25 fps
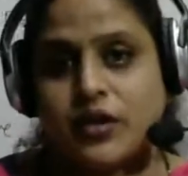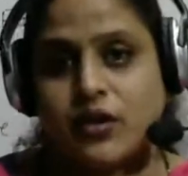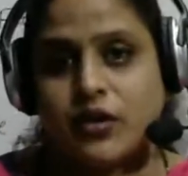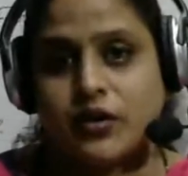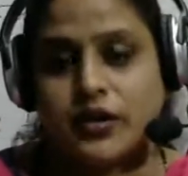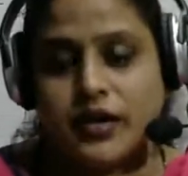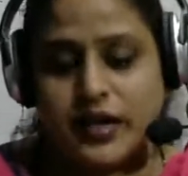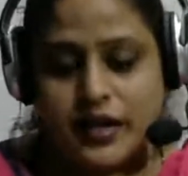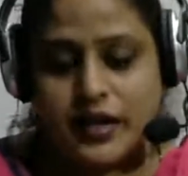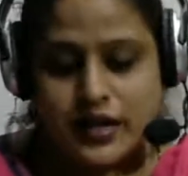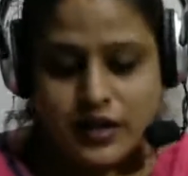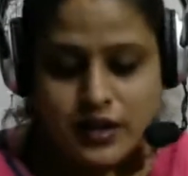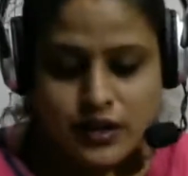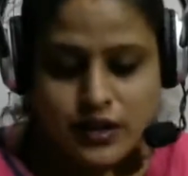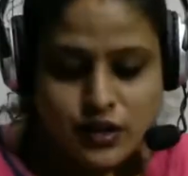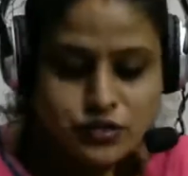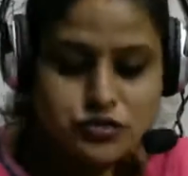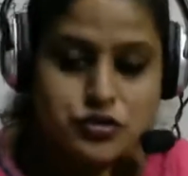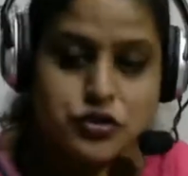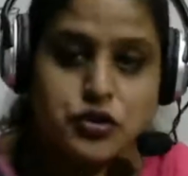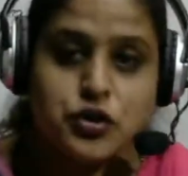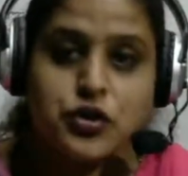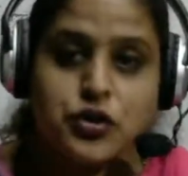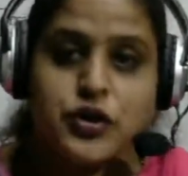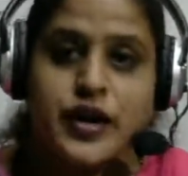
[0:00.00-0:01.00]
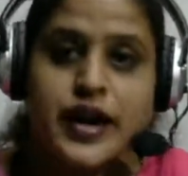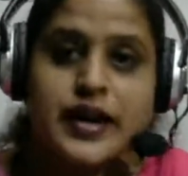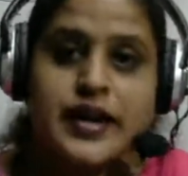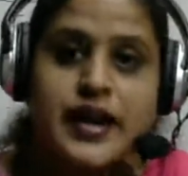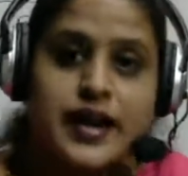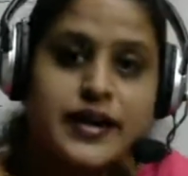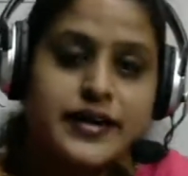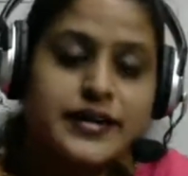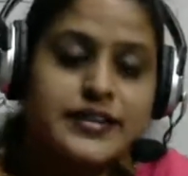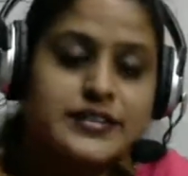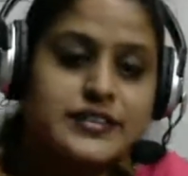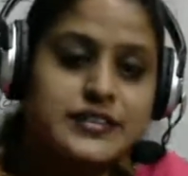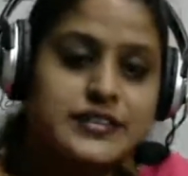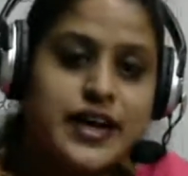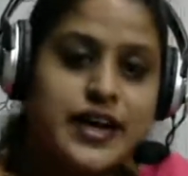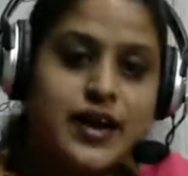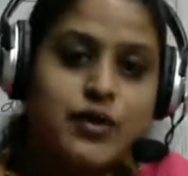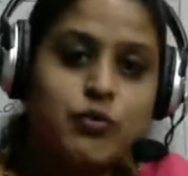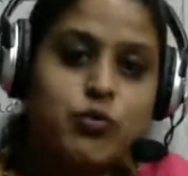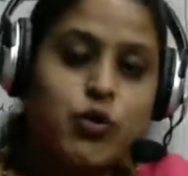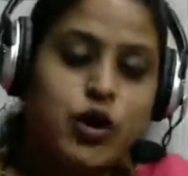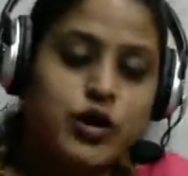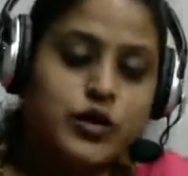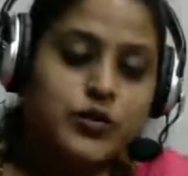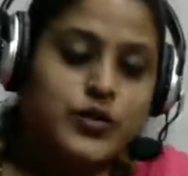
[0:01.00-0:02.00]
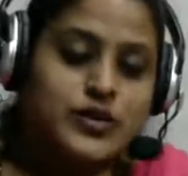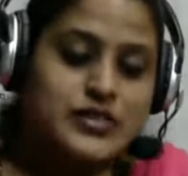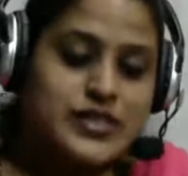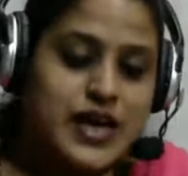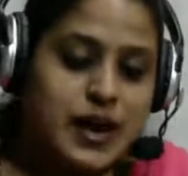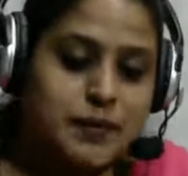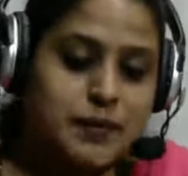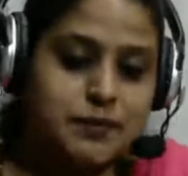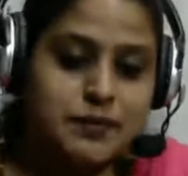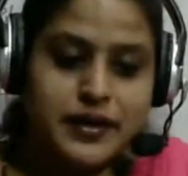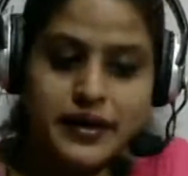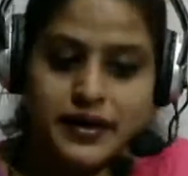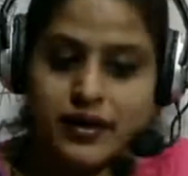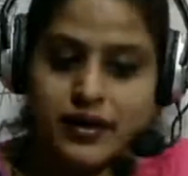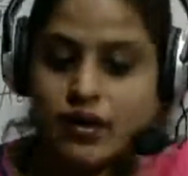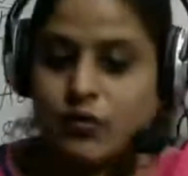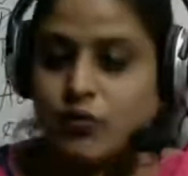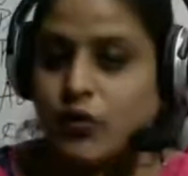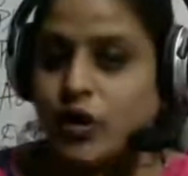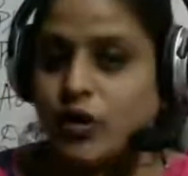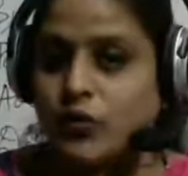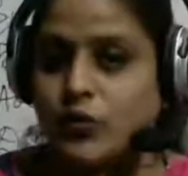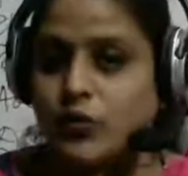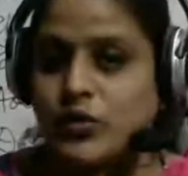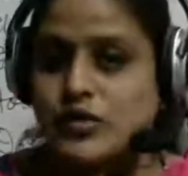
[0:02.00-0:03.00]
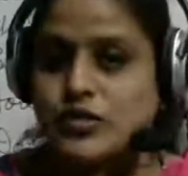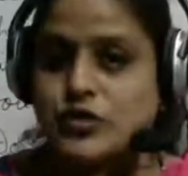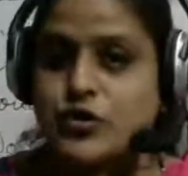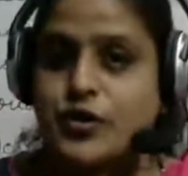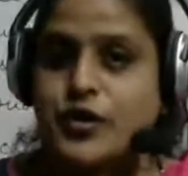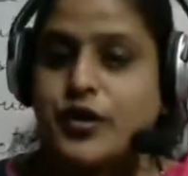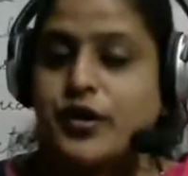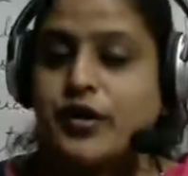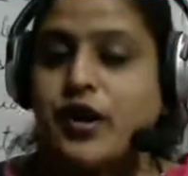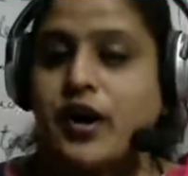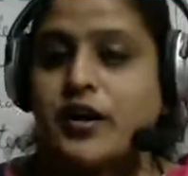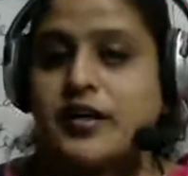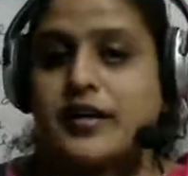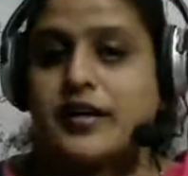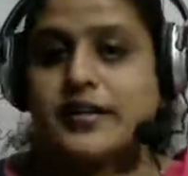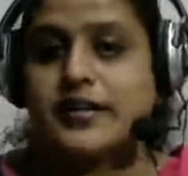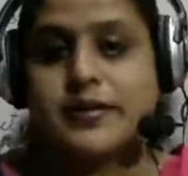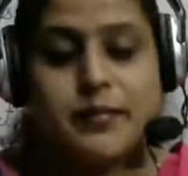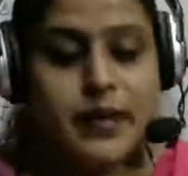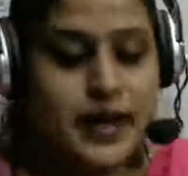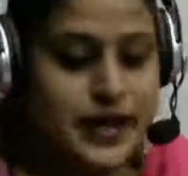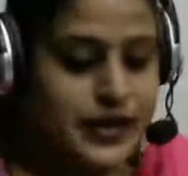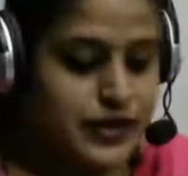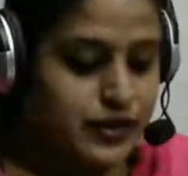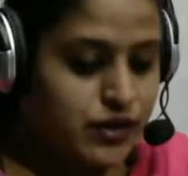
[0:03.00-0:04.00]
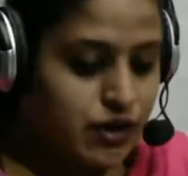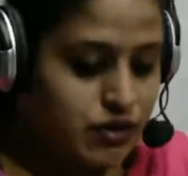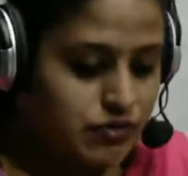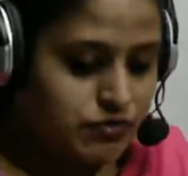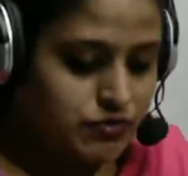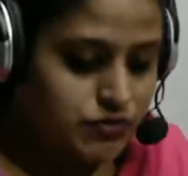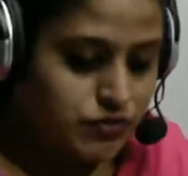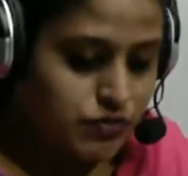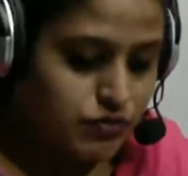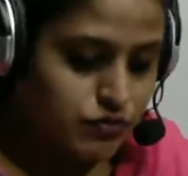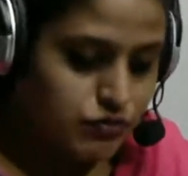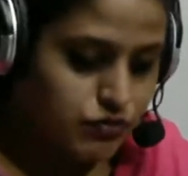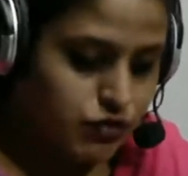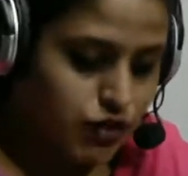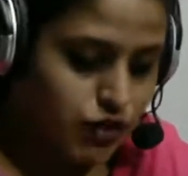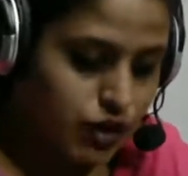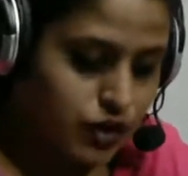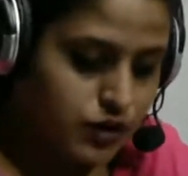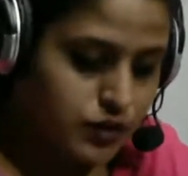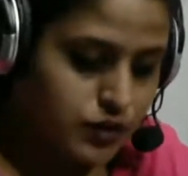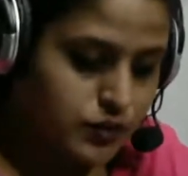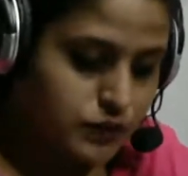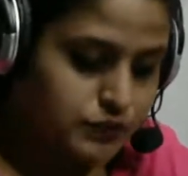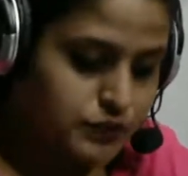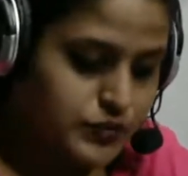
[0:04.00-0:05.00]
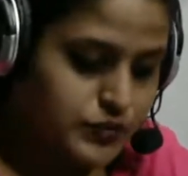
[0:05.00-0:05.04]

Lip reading: Okay, so you can understand what was happening or what was going on in the mind of fog.